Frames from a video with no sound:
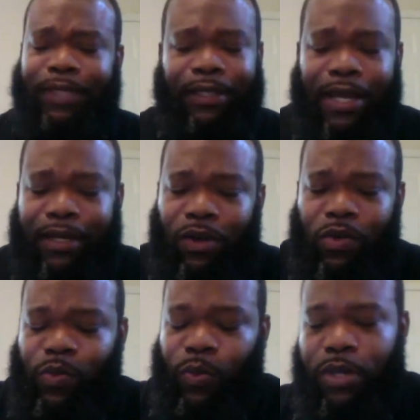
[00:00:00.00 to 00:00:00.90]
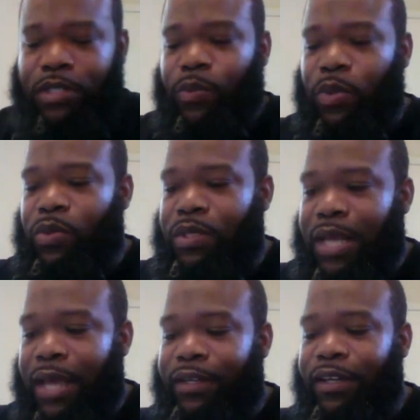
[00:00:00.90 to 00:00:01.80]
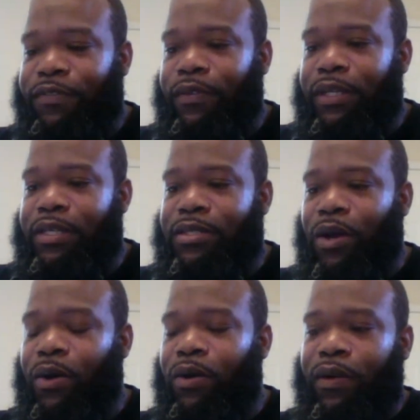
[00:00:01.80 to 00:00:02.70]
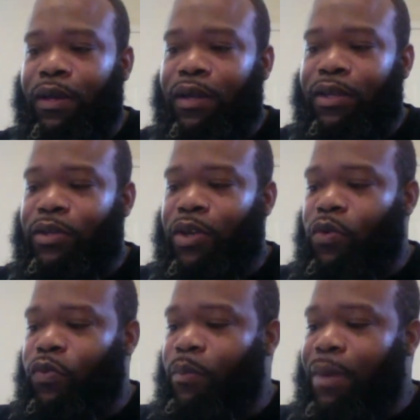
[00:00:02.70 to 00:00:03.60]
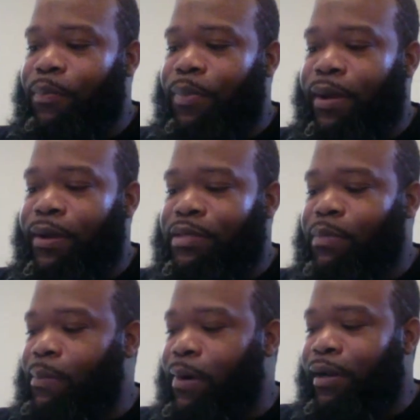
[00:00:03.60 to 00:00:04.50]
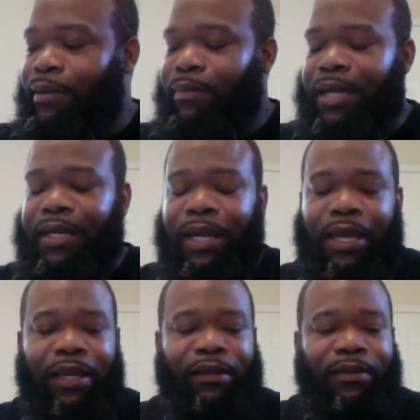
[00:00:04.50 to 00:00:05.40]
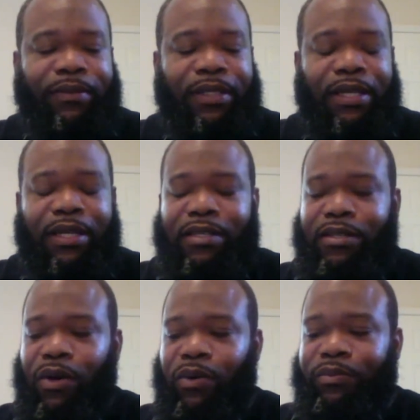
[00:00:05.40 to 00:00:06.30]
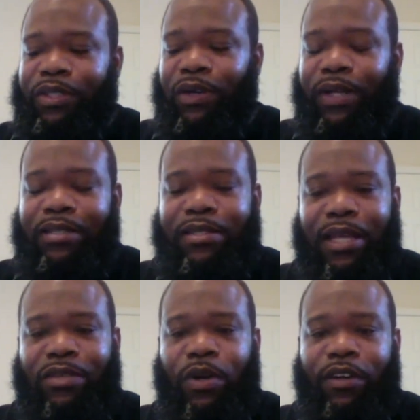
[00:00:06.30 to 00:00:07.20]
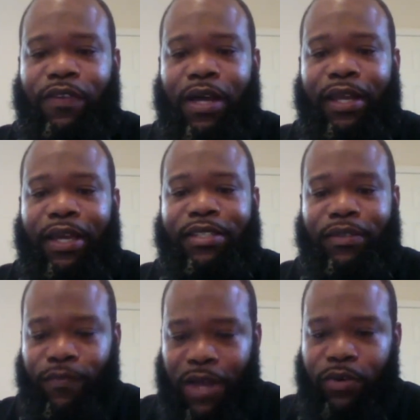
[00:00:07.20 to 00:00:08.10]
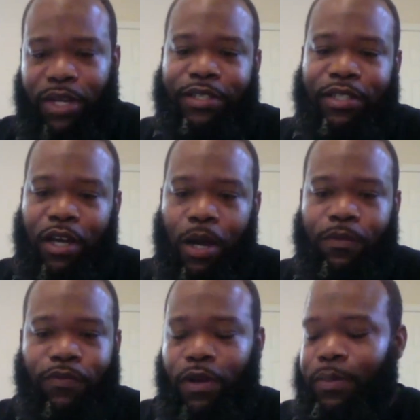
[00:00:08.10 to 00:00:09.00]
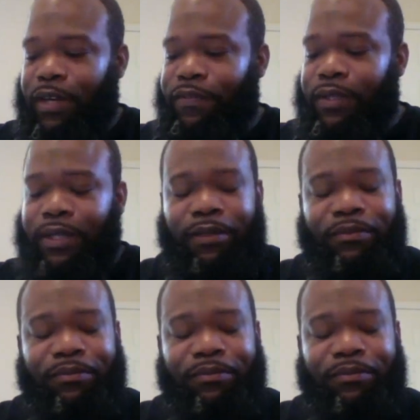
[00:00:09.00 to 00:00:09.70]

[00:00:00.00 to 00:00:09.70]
a lot of those principles I definitely saw, from my parents, my mom, my dad. So that's where the foundation comes from, definitely.